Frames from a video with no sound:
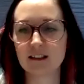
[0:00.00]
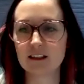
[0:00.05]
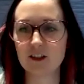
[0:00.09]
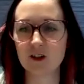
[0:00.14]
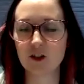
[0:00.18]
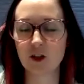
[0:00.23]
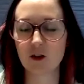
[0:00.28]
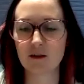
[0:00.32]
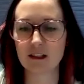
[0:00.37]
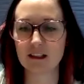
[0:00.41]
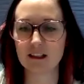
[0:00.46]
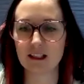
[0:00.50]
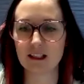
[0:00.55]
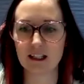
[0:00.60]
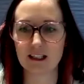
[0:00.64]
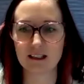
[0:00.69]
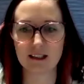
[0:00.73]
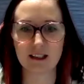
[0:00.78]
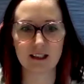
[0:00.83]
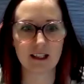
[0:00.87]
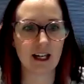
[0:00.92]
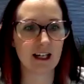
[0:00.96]
Sorry,
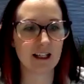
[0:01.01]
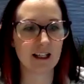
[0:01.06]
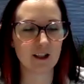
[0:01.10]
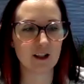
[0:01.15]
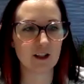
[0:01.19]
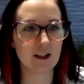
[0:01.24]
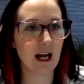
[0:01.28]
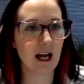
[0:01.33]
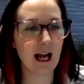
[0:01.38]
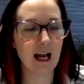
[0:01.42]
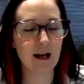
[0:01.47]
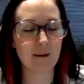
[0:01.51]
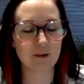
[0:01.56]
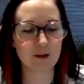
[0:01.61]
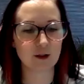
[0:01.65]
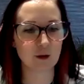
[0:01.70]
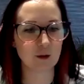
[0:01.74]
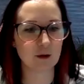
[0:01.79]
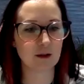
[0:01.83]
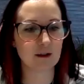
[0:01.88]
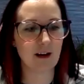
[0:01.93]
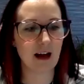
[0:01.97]
Stacey. Yeah, you're
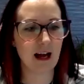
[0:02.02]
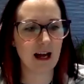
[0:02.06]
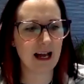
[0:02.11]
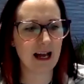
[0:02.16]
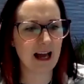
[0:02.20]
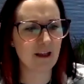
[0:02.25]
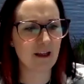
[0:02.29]
absolutely right.